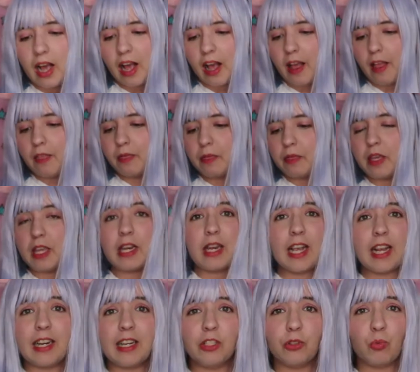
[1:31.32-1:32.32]
And the
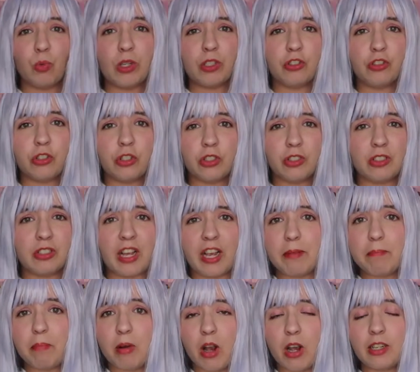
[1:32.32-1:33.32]
necklace was just
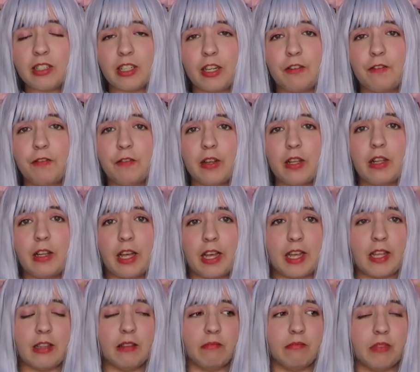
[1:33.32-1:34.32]
9 bucks. I feel
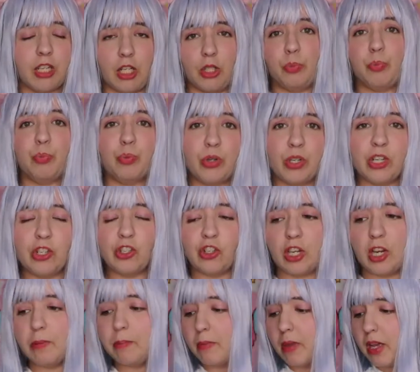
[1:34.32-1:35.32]
like that's pretty
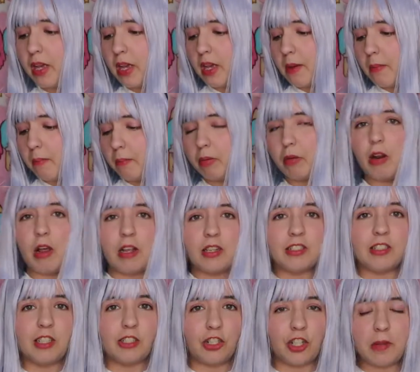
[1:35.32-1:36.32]
cheap
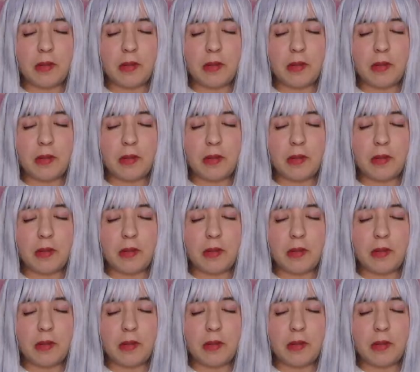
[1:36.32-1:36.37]
plus the